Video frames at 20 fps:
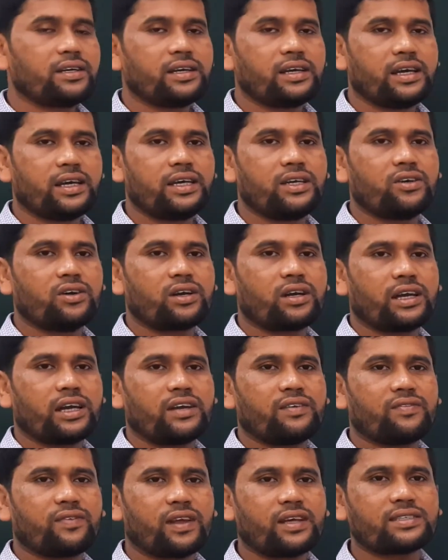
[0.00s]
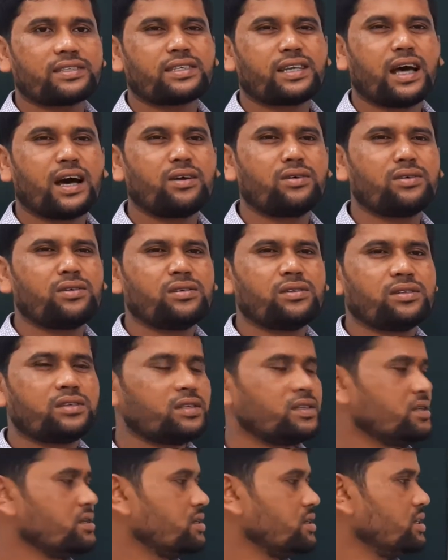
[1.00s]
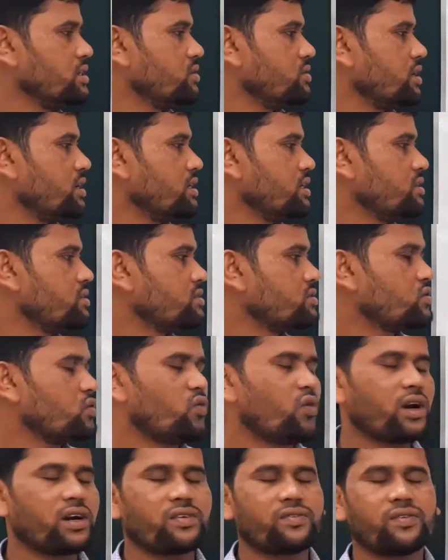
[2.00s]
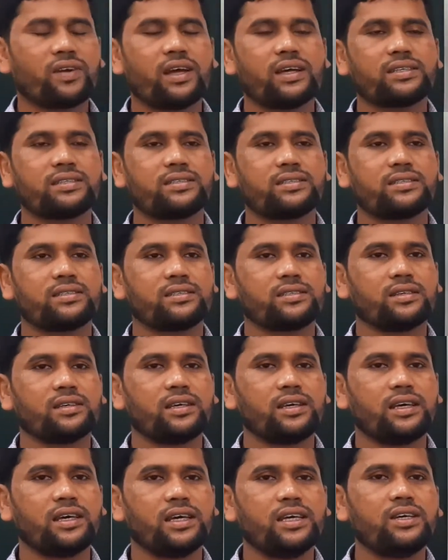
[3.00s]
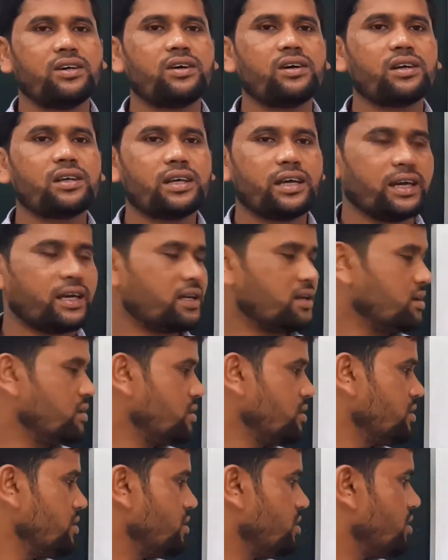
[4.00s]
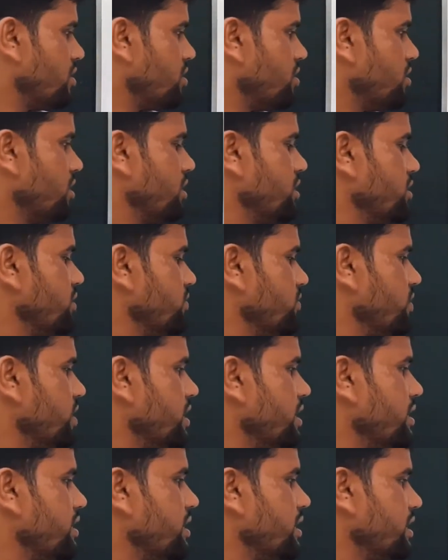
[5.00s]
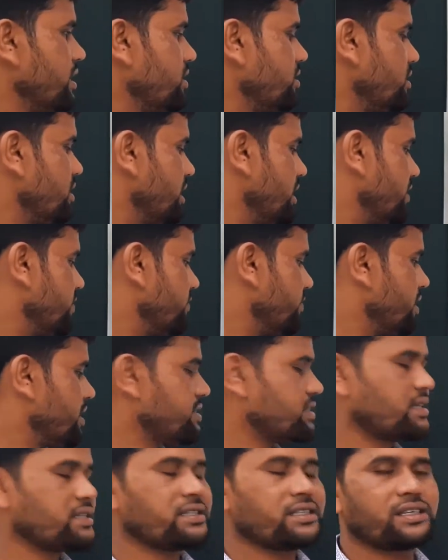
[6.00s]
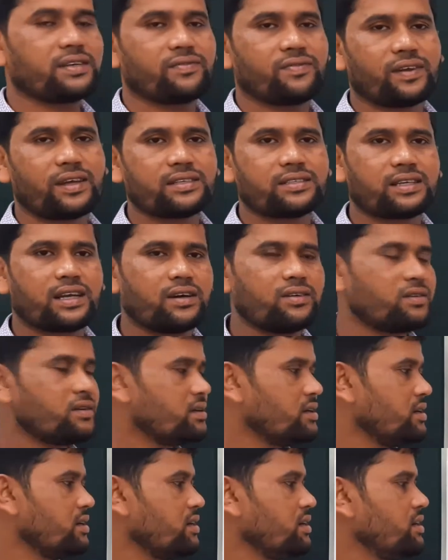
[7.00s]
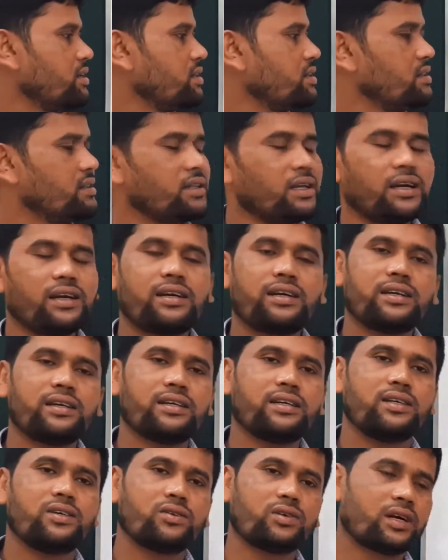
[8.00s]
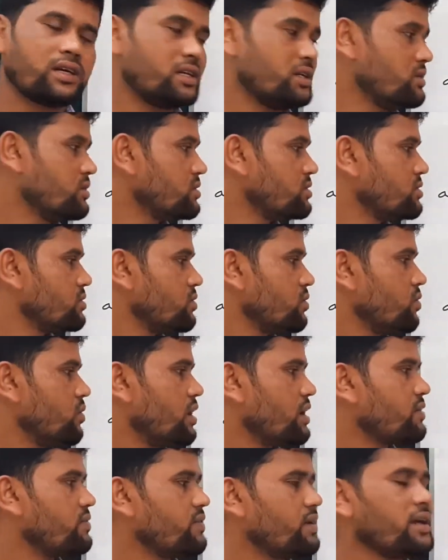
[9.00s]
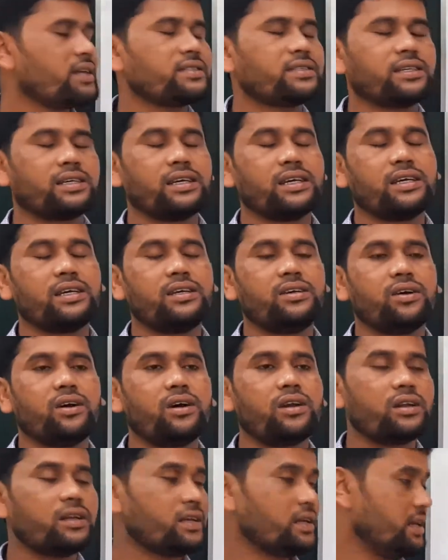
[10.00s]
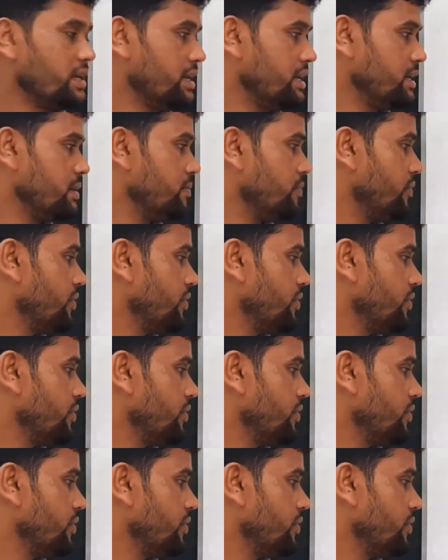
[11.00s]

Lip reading: a or an plus noun, you can use what plus a or an. Or when you find a or an plus adjective plus noun, then you can use what plus a or an.